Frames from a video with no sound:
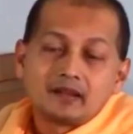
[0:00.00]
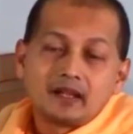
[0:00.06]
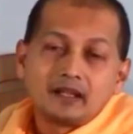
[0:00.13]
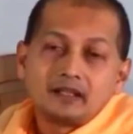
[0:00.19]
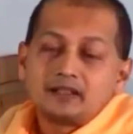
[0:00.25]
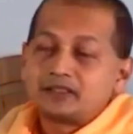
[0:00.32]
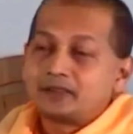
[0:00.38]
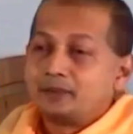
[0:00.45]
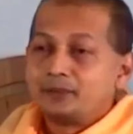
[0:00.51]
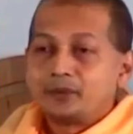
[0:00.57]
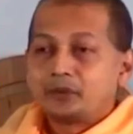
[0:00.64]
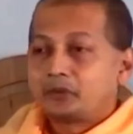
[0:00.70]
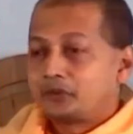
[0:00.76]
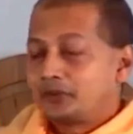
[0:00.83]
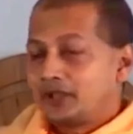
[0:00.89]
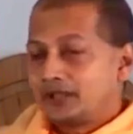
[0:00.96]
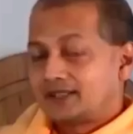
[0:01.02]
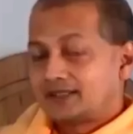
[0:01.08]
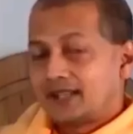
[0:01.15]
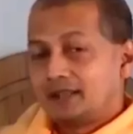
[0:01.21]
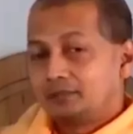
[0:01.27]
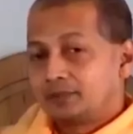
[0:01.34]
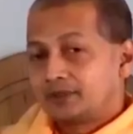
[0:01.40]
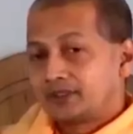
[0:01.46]
And there's some beautiful
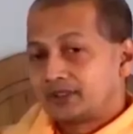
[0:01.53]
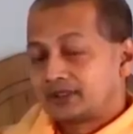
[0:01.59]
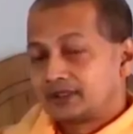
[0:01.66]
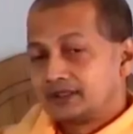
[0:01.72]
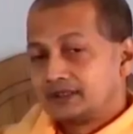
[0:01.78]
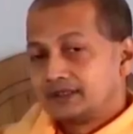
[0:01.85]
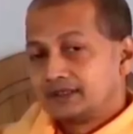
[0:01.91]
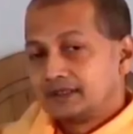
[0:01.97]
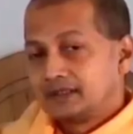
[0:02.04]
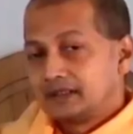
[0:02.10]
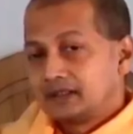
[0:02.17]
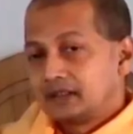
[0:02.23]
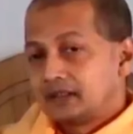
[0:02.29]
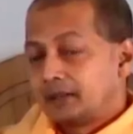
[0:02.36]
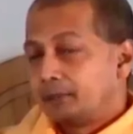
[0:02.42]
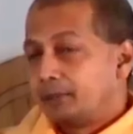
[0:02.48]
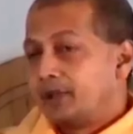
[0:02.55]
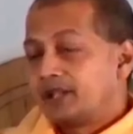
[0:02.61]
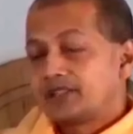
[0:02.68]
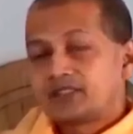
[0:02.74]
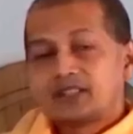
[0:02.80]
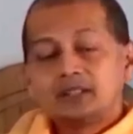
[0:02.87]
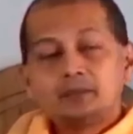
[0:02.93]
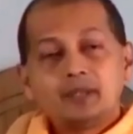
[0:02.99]
examples. A
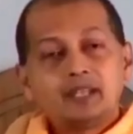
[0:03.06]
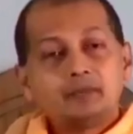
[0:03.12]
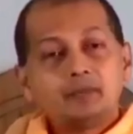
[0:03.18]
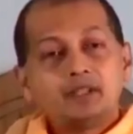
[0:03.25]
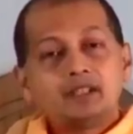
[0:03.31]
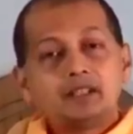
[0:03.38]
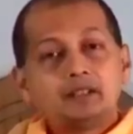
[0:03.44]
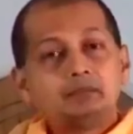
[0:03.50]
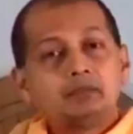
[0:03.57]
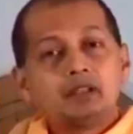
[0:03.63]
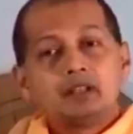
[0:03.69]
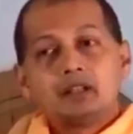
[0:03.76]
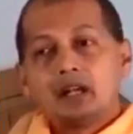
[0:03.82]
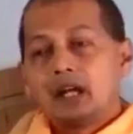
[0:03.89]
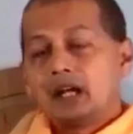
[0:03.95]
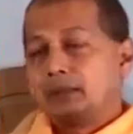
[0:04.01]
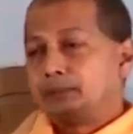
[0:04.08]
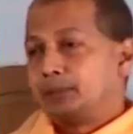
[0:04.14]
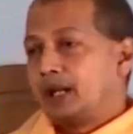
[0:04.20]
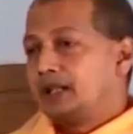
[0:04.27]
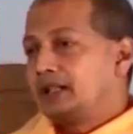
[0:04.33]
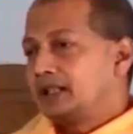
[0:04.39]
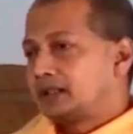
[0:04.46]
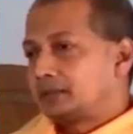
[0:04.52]
person may be a
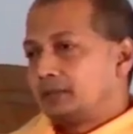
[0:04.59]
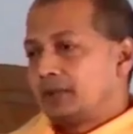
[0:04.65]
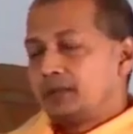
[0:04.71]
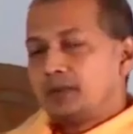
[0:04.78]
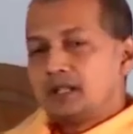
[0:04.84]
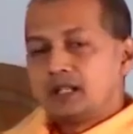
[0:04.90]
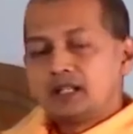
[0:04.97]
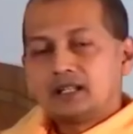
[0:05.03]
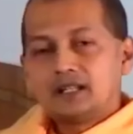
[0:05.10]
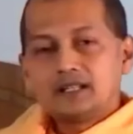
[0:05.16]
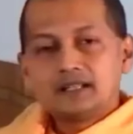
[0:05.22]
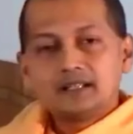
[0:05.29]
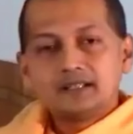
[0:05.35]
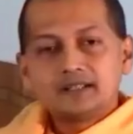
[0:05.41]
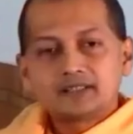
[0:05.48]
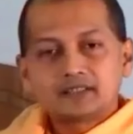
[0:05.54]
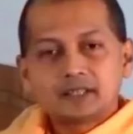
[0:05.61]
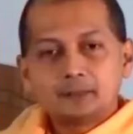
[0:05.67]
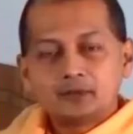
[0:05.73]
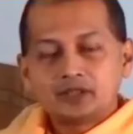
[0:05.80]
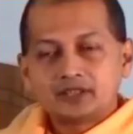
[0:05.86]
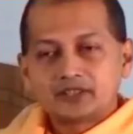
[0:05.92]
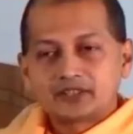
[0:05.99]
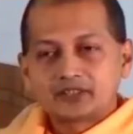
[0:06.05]
pandit, may be learned in the
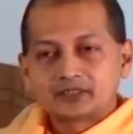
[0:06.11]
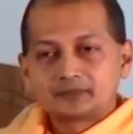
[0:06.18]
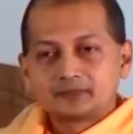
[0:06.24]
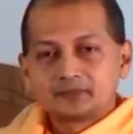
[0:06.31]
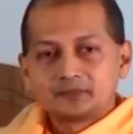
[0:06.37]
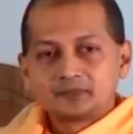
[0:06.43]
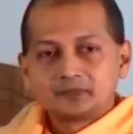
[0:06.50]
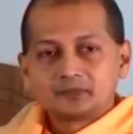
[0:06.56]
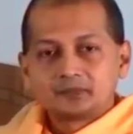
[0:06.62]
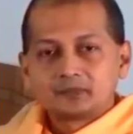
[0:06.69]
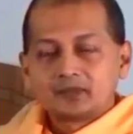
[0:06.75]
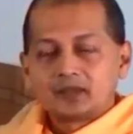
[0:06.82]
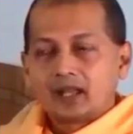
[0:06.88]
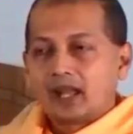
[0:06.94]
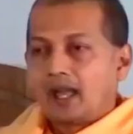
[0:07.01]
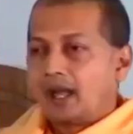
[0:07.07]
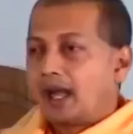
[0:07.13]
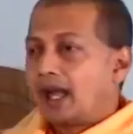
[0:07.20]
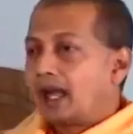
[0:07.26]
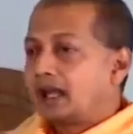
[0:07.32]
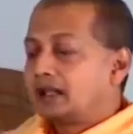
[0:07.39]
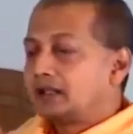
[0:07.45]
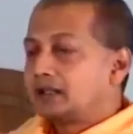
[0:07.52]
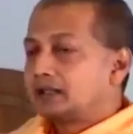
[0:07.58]
scriptures.
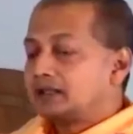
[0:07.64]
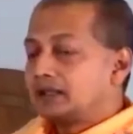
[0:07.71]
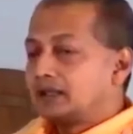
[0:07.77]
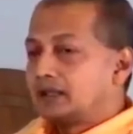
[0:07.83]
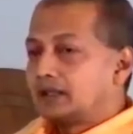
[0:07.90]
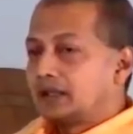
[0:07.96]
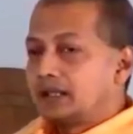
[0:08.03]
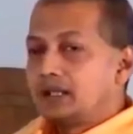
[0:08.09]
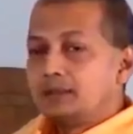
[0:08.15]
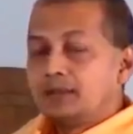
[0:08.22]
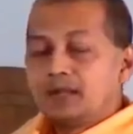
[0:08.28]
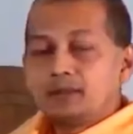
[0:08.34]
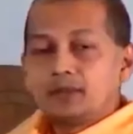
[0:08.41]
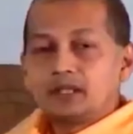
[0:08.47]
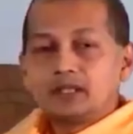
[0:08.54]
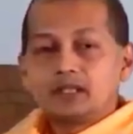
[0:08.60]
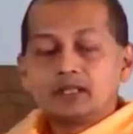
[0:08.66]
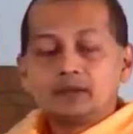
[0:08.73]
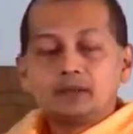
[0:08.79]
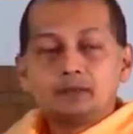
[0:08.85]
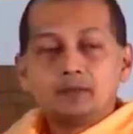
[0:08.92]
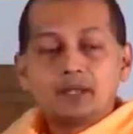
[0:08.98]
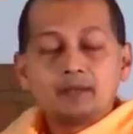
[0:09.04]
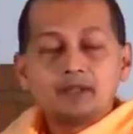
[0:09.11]
And he may
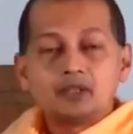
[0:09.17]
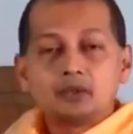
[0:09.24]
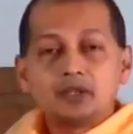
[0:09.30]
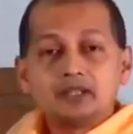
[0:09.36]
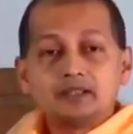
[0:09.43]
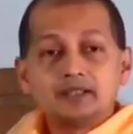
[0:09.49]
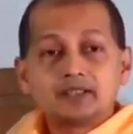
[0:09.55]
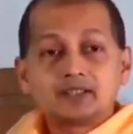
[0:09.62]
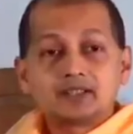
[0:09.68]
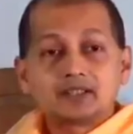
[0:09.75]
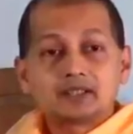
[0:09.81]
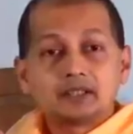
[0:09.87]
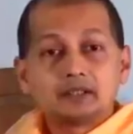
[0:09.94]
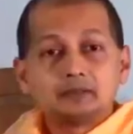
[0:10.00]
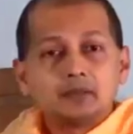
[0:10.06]
be doing this